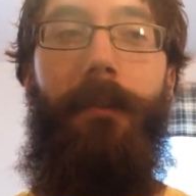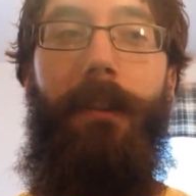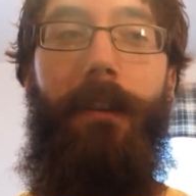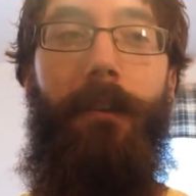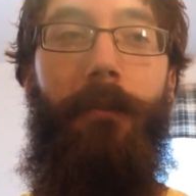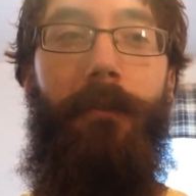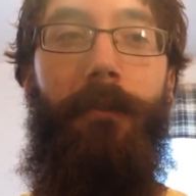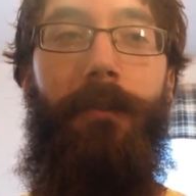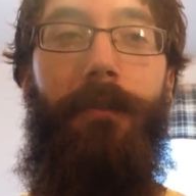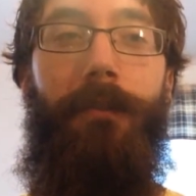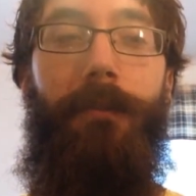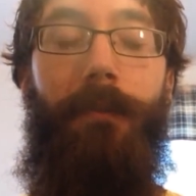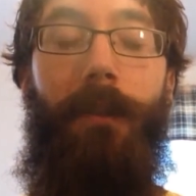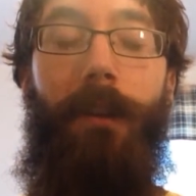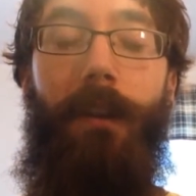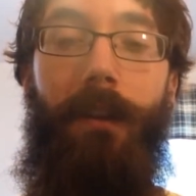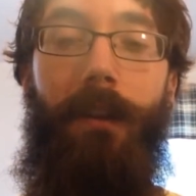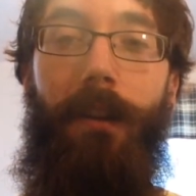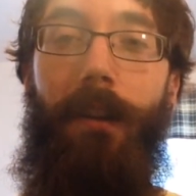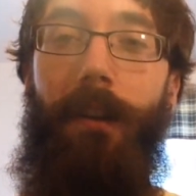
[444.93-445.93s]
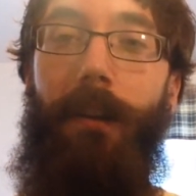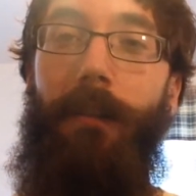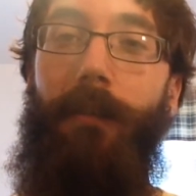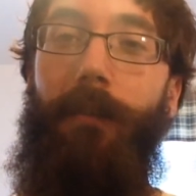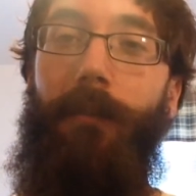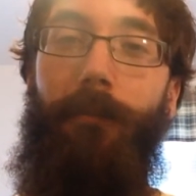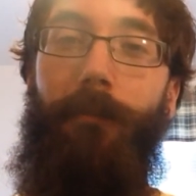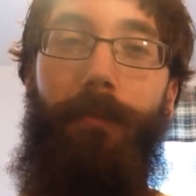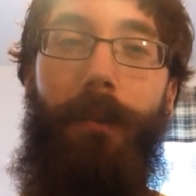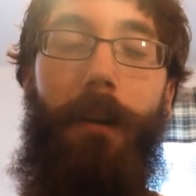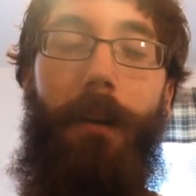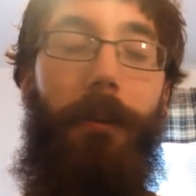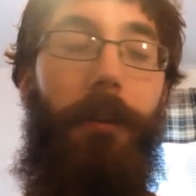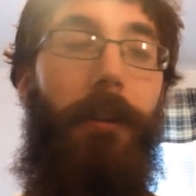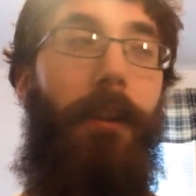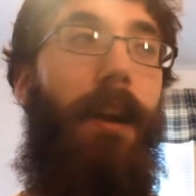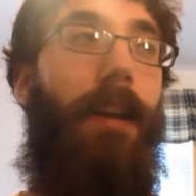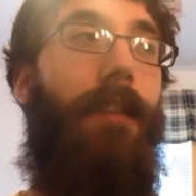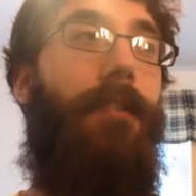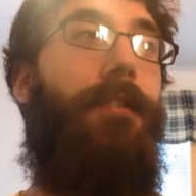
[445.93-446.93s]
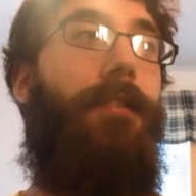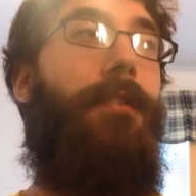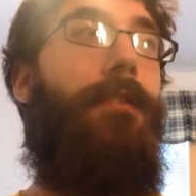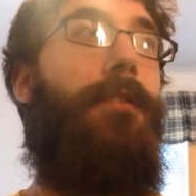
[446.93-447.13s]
It was probably last